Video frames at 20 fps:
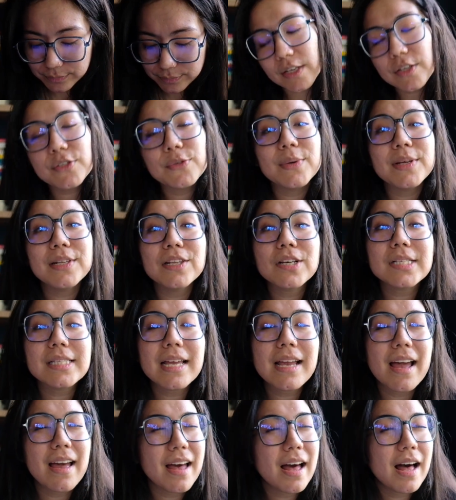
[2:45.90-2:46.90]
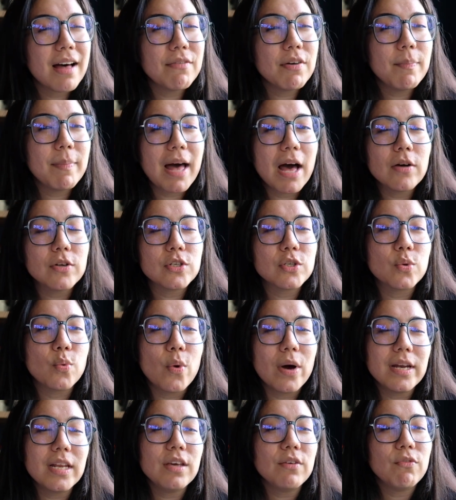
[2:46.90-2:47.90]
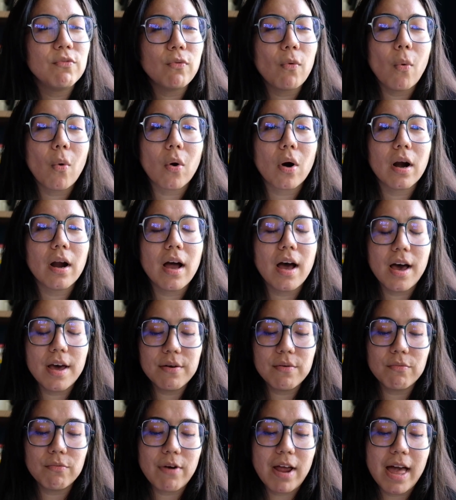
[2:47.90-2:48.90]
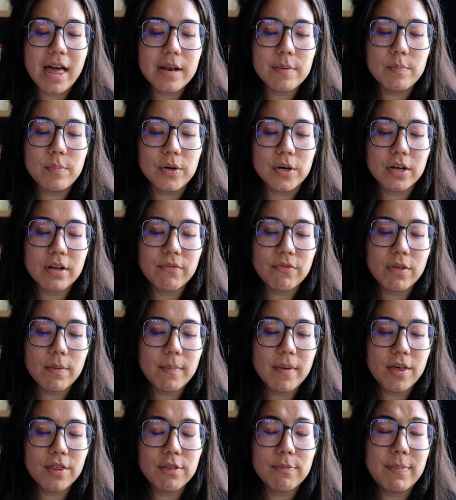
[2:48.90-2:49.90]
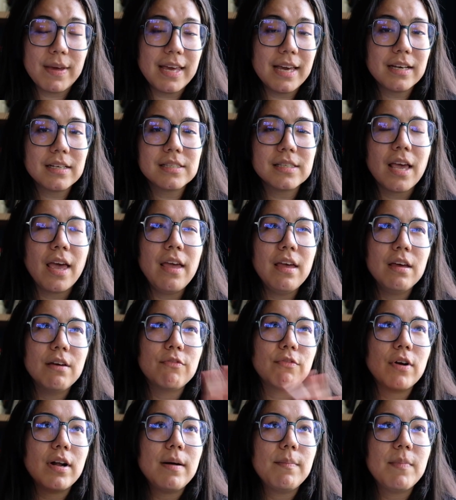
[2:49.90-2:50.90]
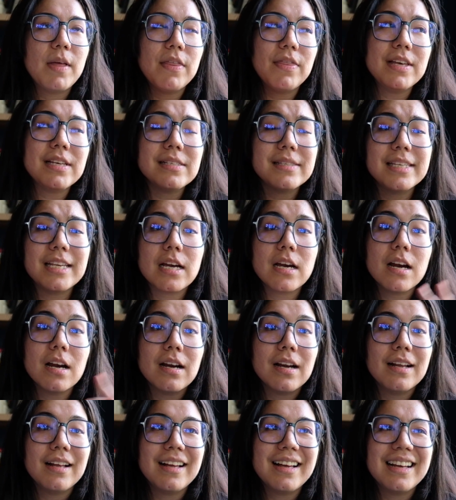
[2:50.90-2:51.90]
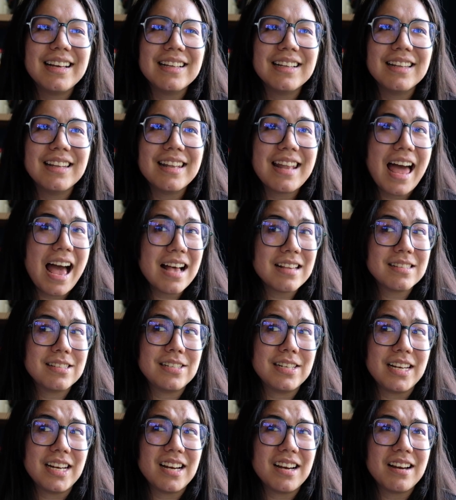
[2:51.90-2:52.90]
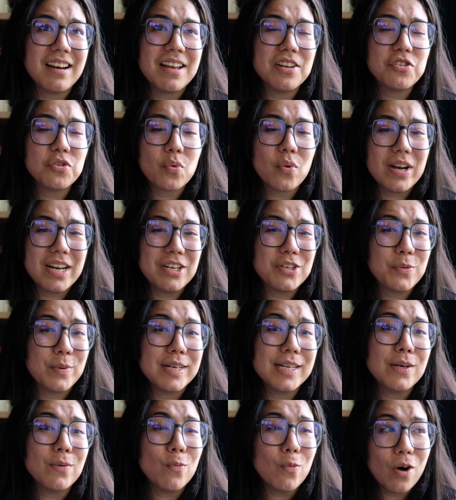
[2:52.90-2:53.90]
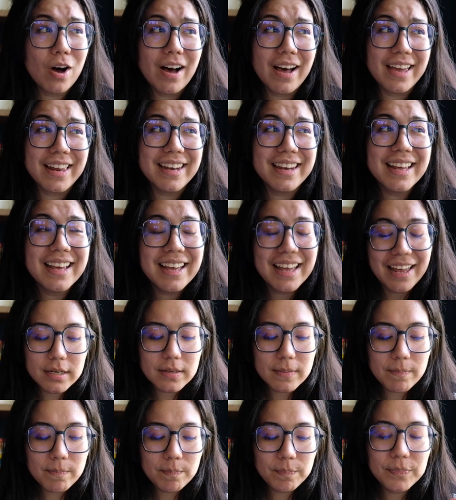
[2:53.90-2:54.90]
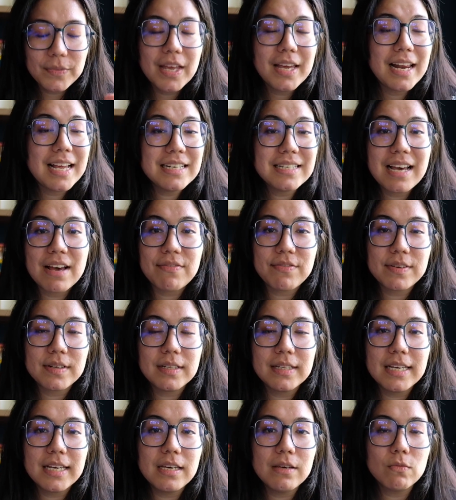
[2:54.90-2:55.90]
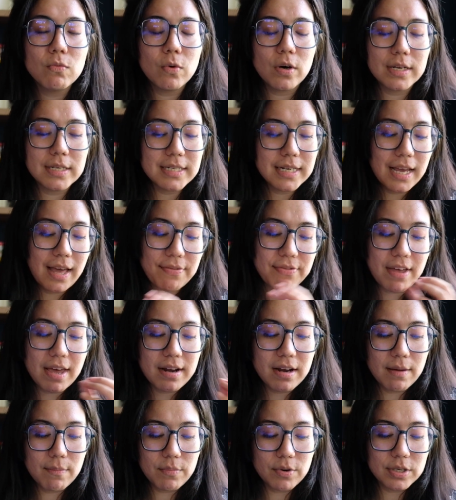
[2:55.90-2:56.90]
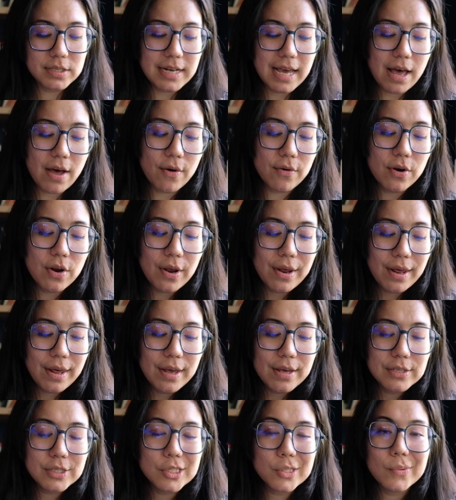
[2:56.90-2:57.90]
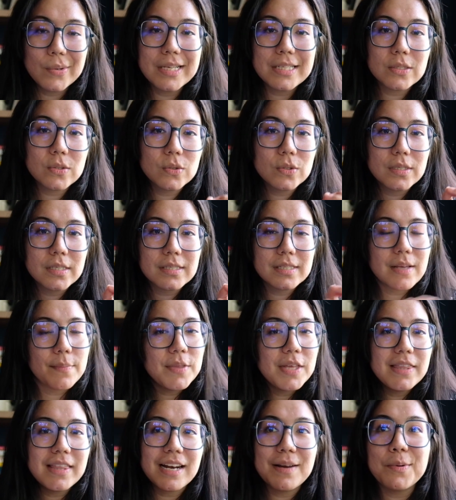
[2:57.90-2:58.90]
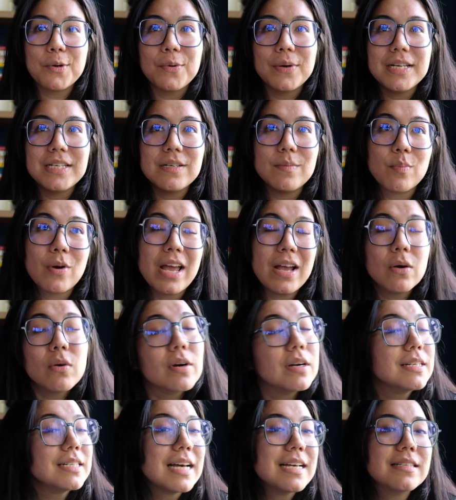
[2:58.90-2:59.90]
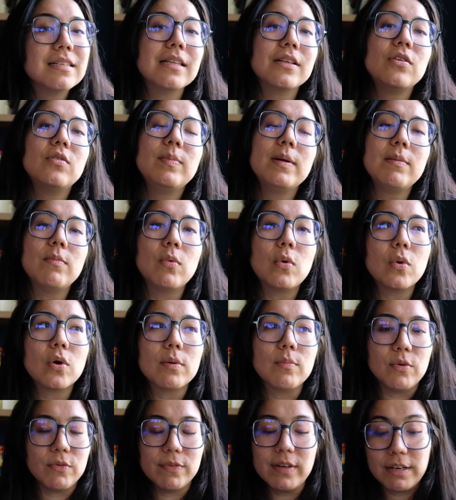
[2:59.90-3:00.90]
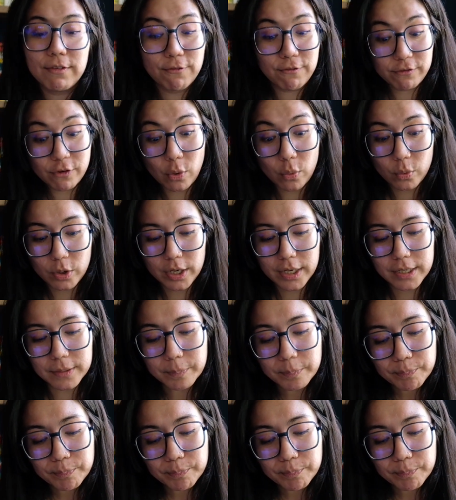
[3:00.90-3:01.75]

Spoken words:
So it looks like I have about 24 unread book of the month picks from this year, last year, and 2021. And I definitely want to get that number down. So it's something that I'm going to prioritize a little bit more moving forward.